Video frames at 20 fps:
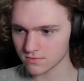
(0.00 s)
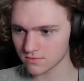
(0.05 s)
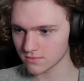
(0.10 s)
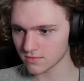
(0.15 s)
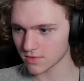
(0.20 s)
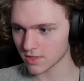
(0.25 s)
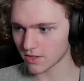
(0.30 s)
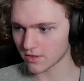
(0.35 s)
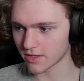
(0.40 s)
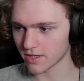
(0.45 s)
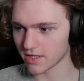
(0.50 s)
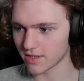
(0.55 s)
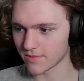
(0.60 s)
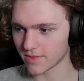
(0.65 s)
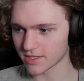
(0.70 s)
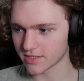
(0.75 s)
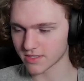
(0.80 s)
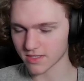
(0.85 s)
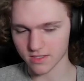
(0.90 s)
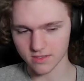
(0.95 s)
Okay, that
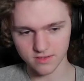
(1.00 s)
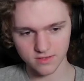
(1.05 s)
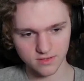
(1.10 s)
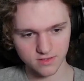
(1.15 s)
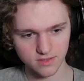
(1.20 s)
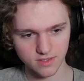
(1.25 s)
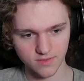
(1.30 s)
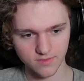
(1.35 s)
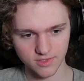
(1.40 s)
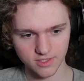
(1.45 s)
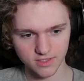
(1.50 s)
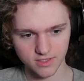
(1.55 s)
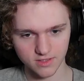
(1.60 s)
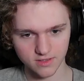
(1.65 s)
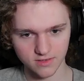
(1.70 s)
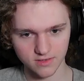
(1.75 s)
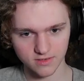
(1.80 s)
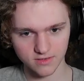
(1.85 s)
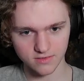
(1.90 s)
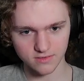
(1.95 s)
makes sense. That makes sense.